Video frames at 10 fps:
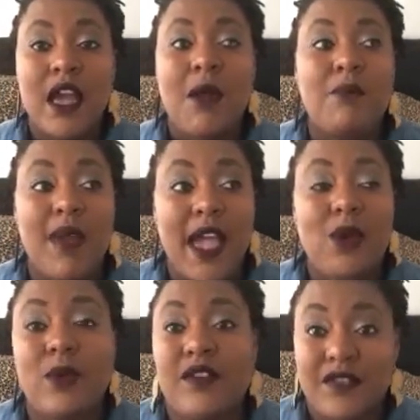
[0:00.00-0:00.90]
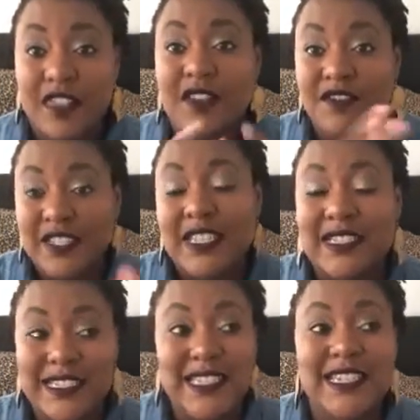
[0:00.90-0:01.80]
I'm back with the
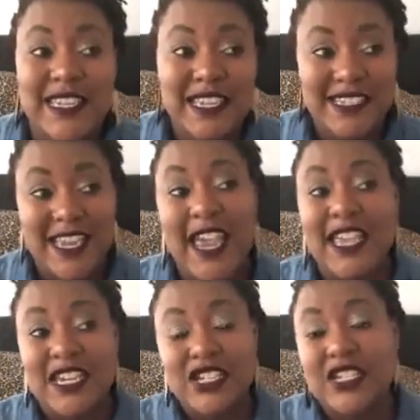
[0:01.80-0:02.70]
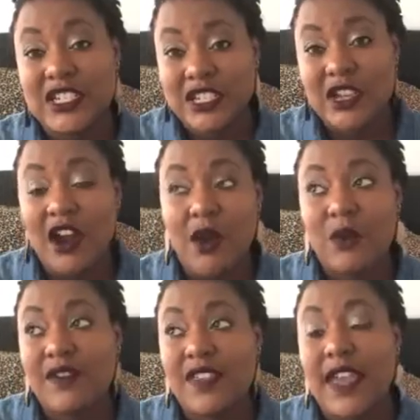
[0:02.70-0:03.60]
fertility clinic that I initially started
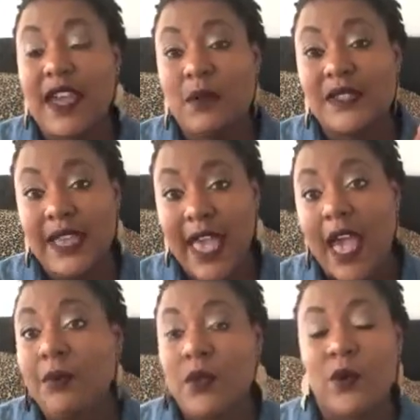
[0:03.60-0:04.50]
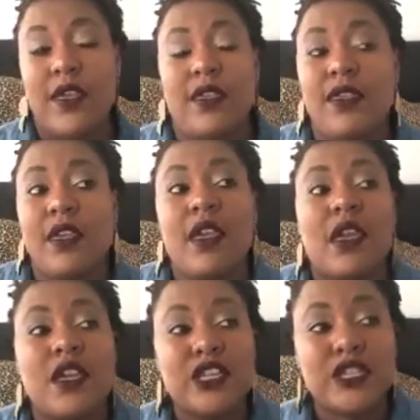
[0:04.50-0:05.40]
with, that I was happy with.
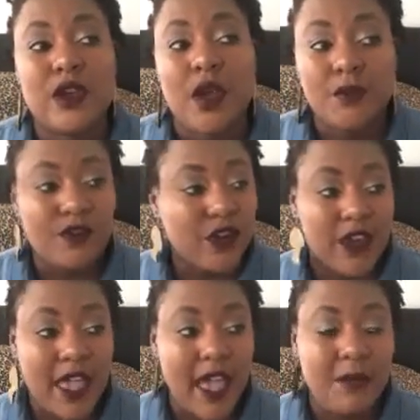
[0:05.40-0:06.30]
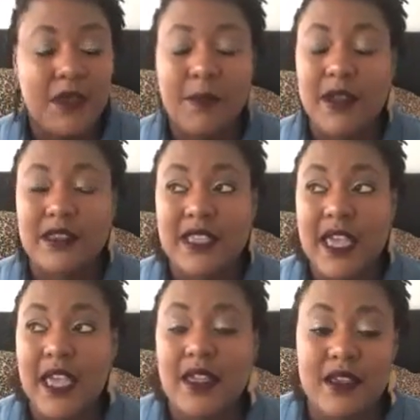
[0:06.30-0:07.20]
So I'm very happy about
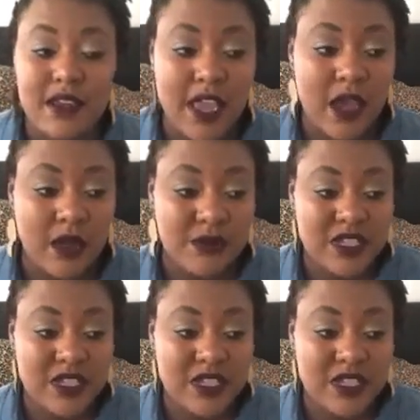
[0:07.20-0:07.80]
that. And now I'm